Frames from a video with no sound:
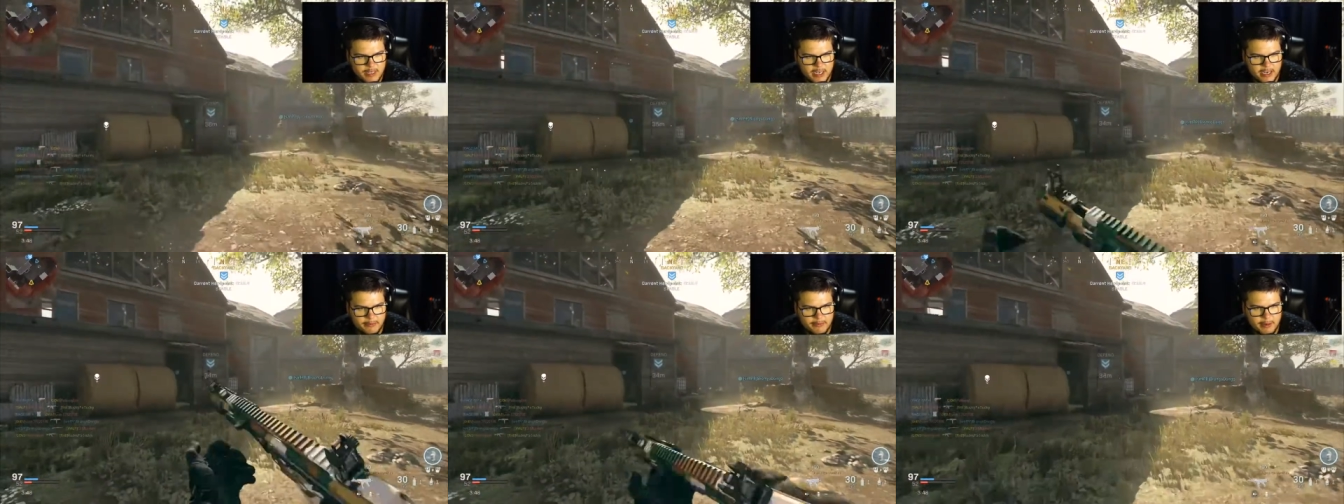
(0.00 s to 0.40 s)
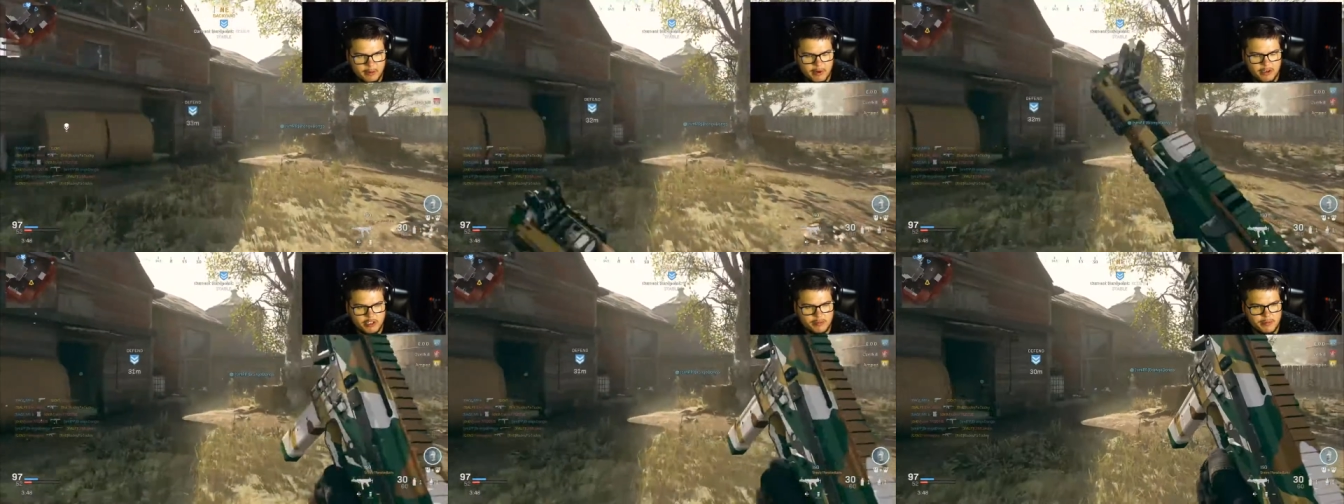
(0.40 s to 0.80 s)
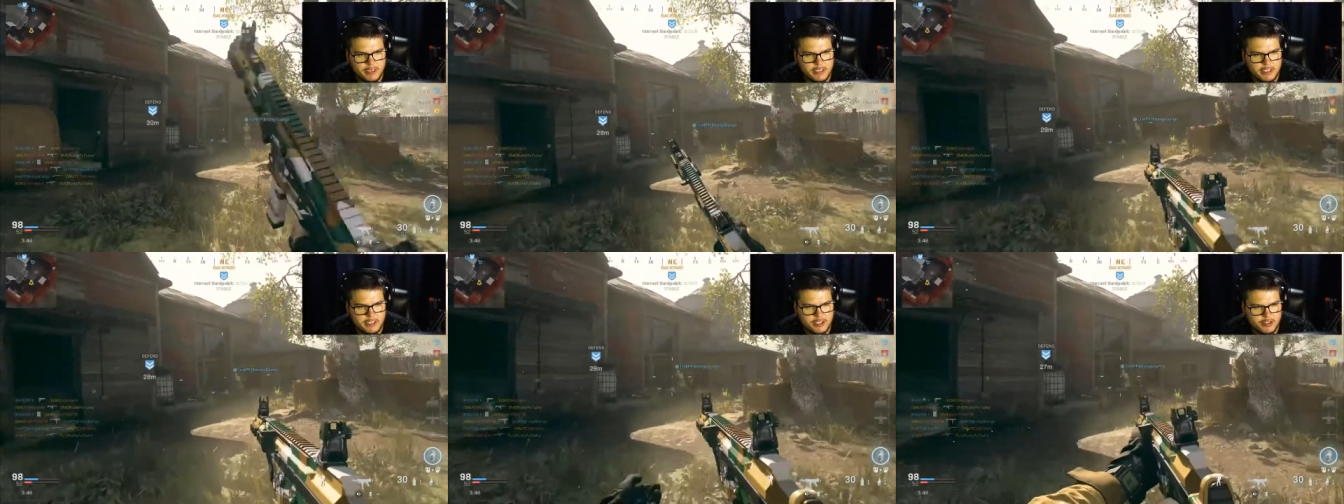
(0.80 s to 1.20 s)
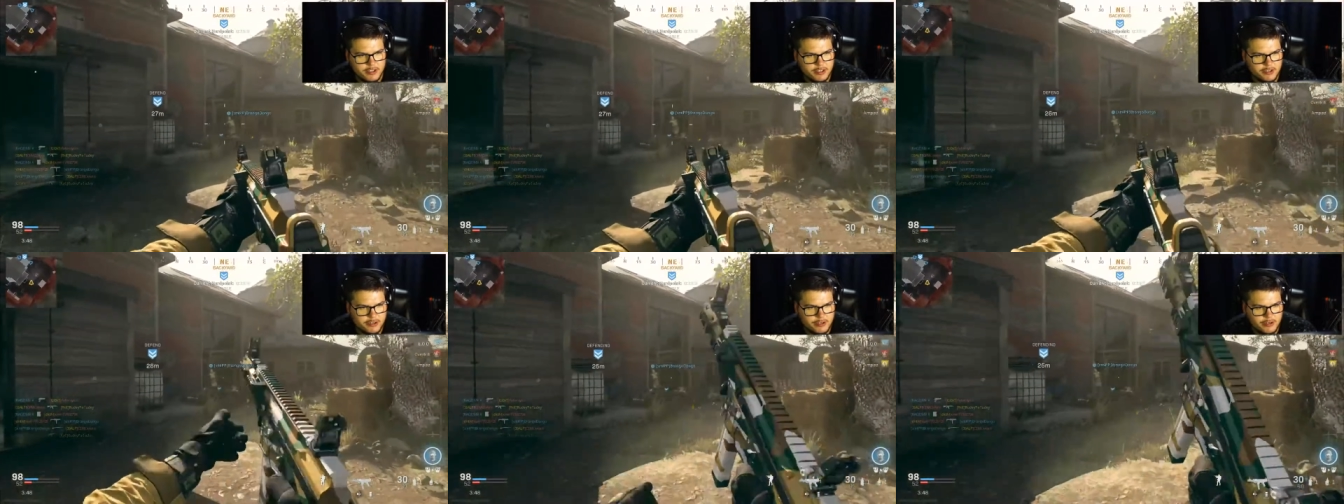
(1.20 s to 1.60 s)
I have my wireless PlayStation
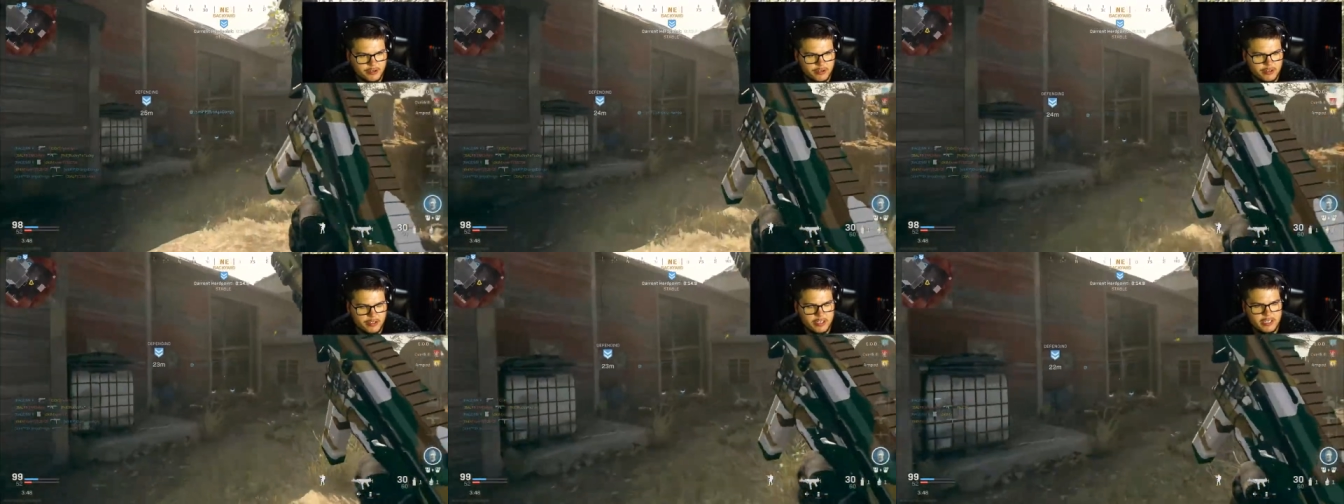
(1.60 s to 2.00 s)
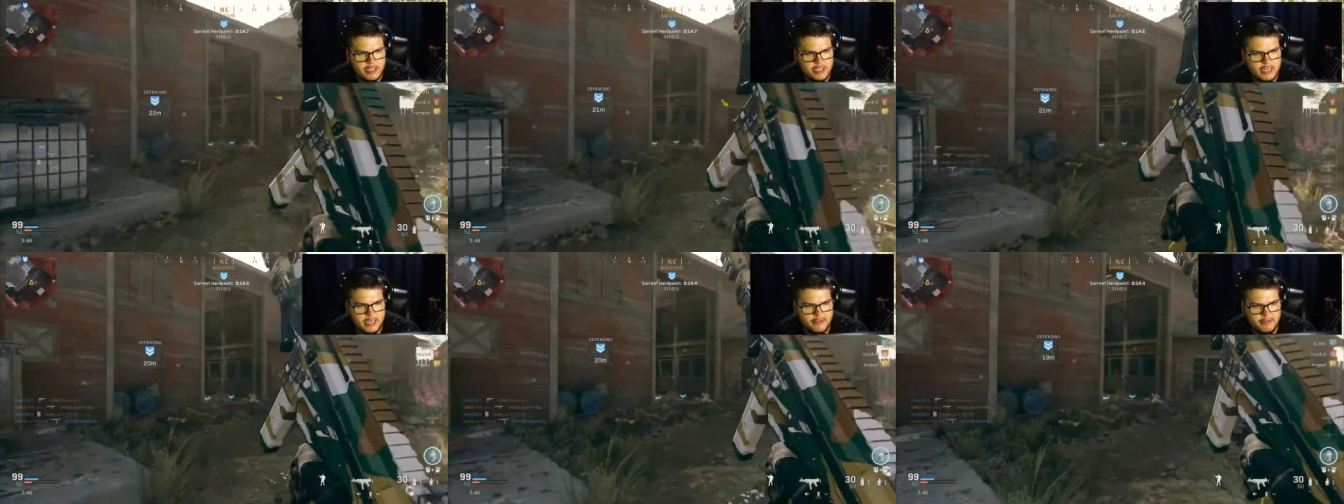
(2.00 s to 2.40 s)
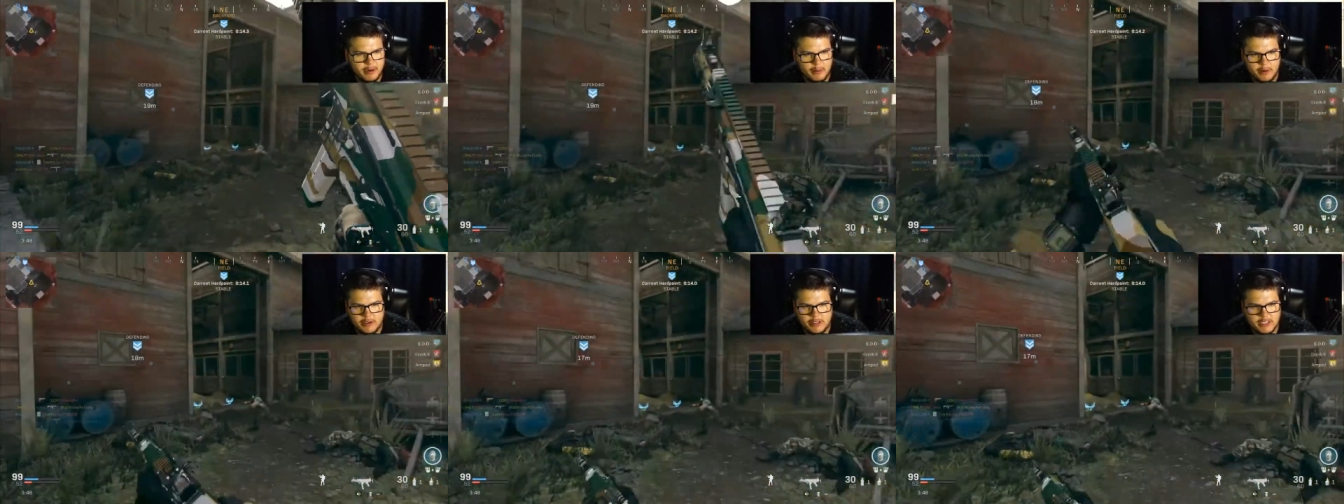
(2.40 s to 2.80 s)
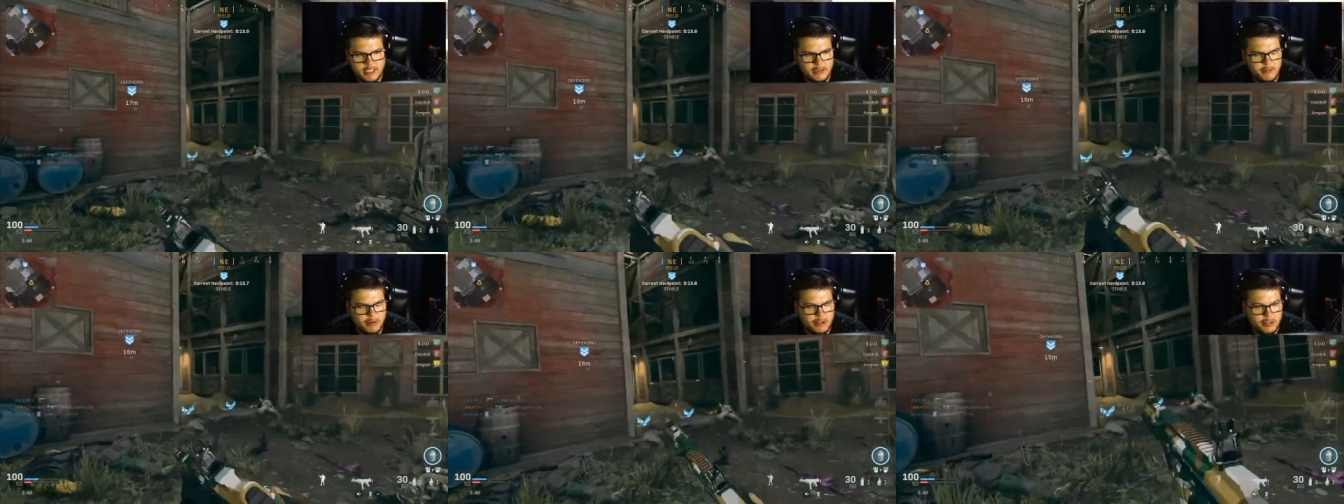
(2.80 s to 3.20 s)
controller, I have my wireless
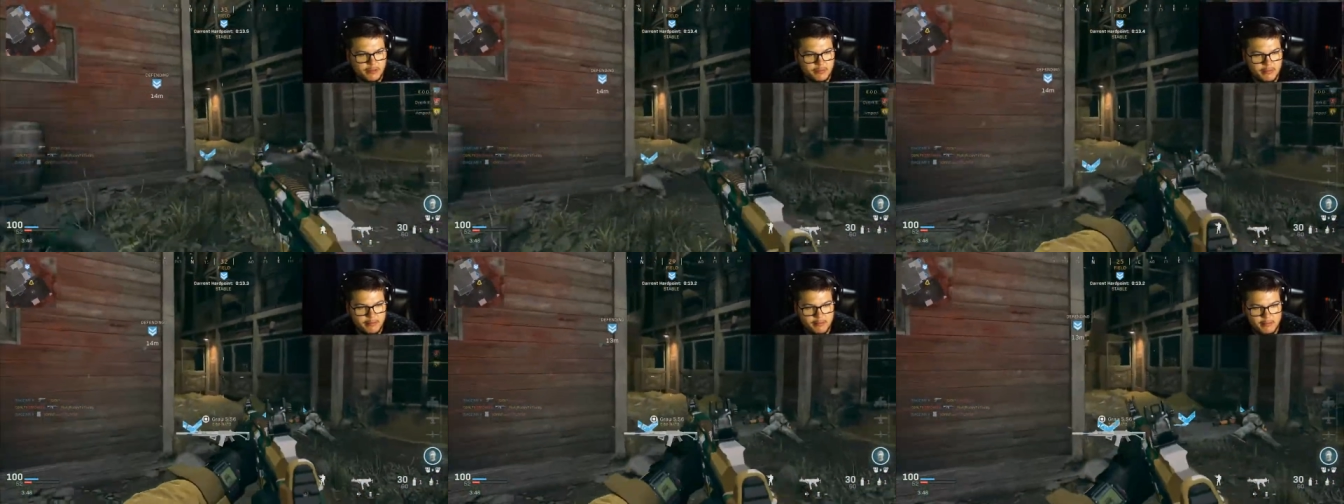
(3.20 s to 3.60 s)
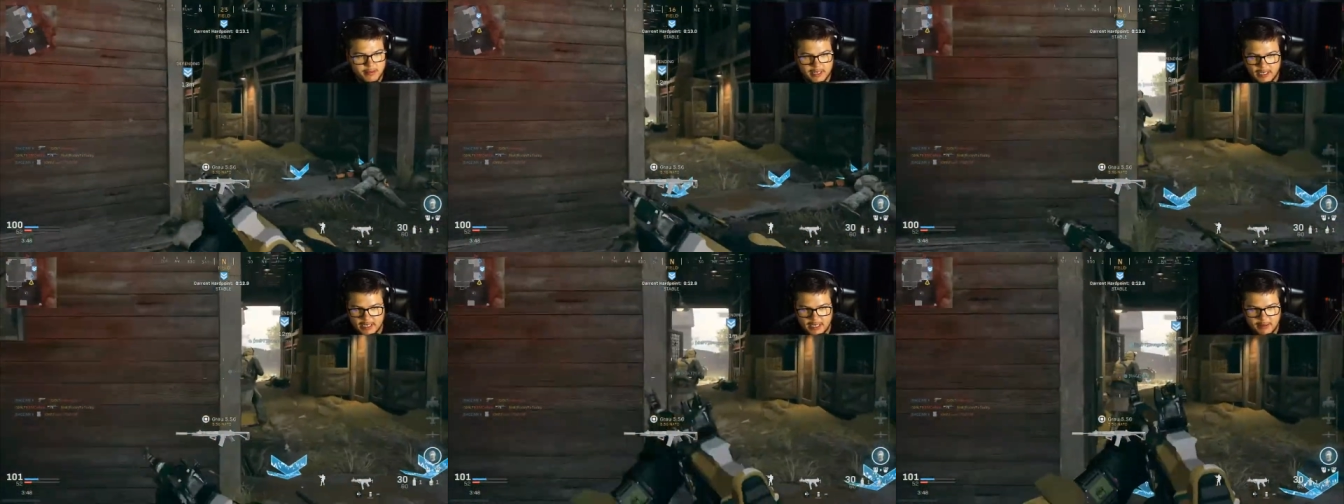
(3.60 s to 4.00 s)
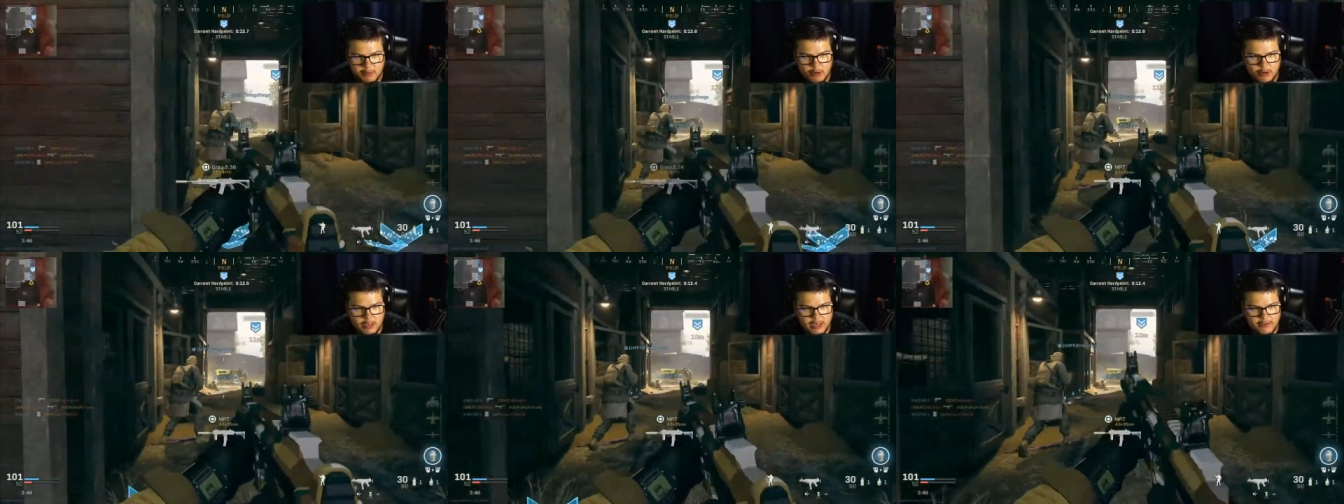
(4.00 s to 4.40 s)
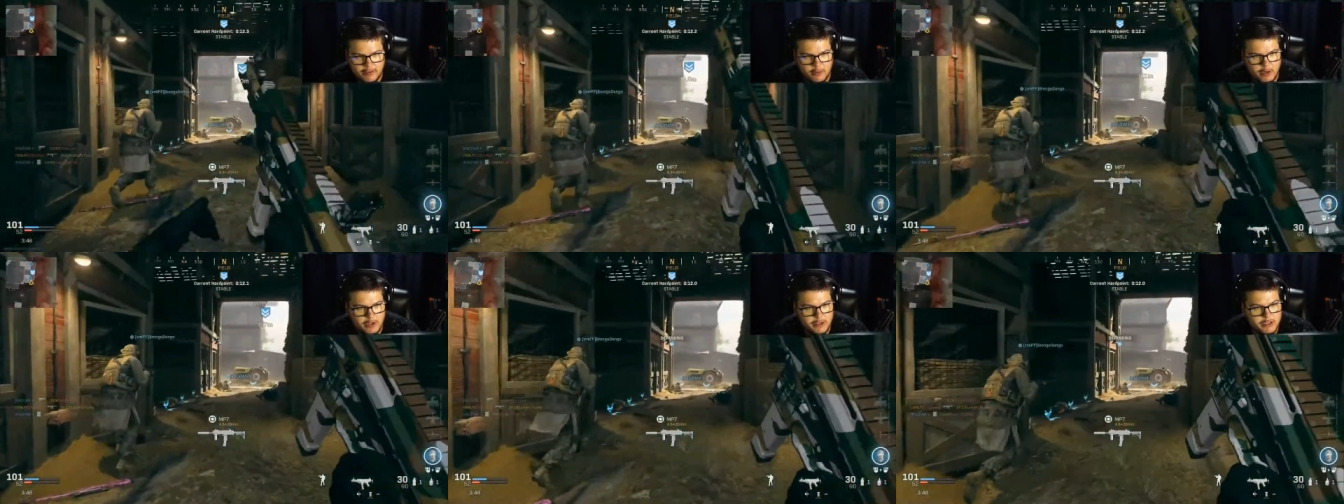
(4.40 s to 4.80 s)
keyboard and like keyboard, I have
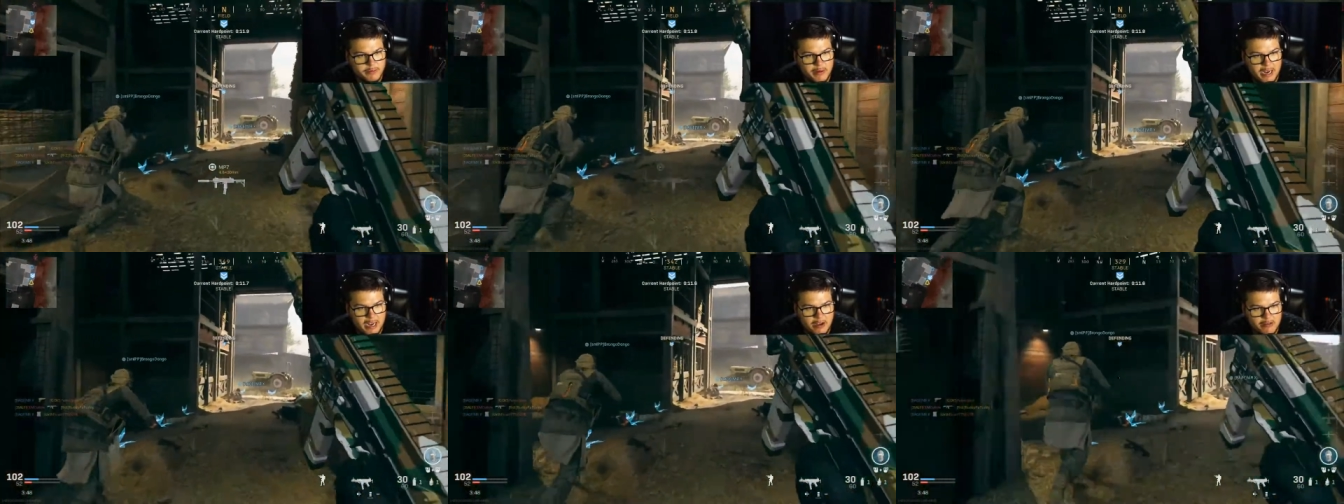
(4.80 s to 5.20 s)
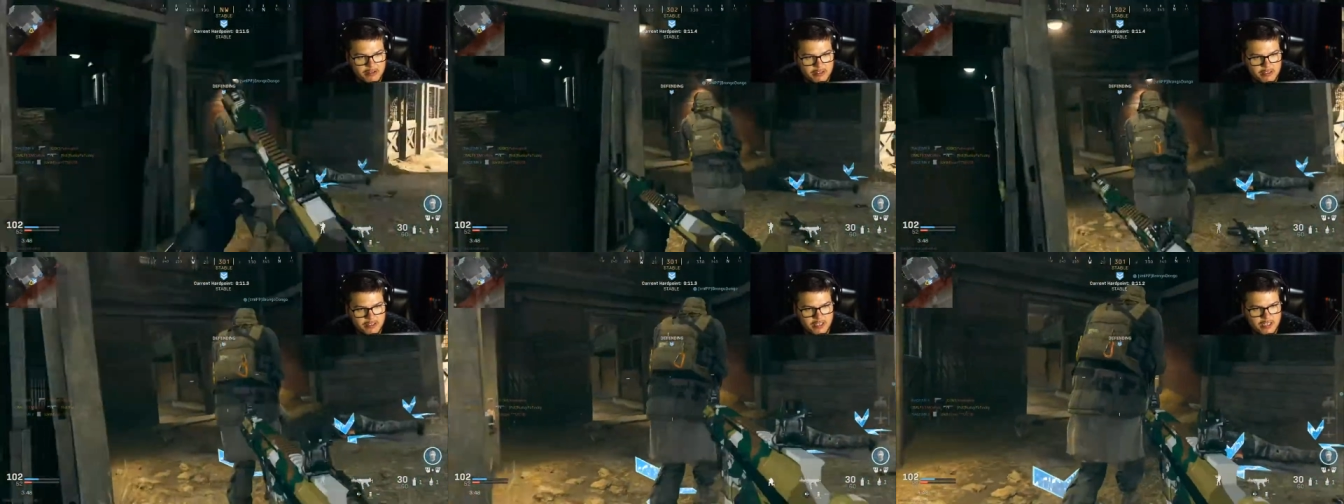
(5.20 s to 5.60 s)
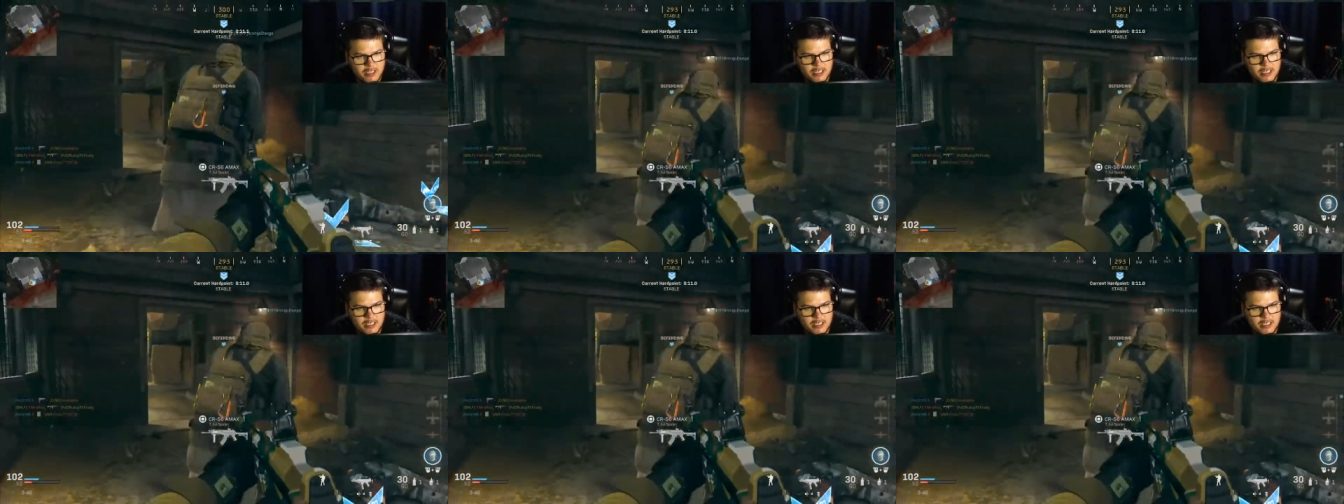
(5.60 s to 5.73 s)
the wireless mouse,